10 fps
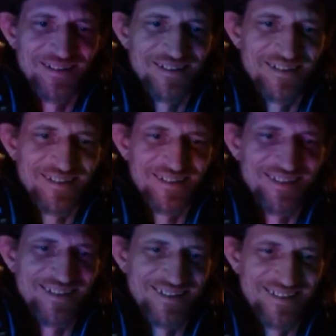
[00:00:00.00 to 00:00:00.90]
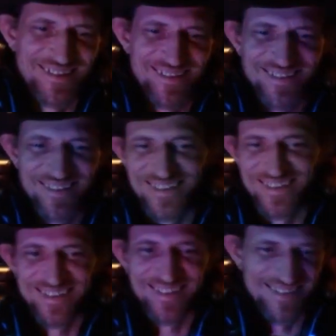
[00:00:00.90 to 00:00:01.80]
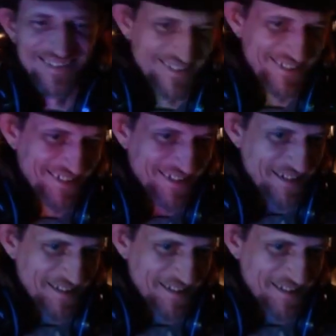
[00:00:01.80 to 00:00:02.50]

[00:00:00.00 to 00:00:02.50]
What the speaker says: [no speech]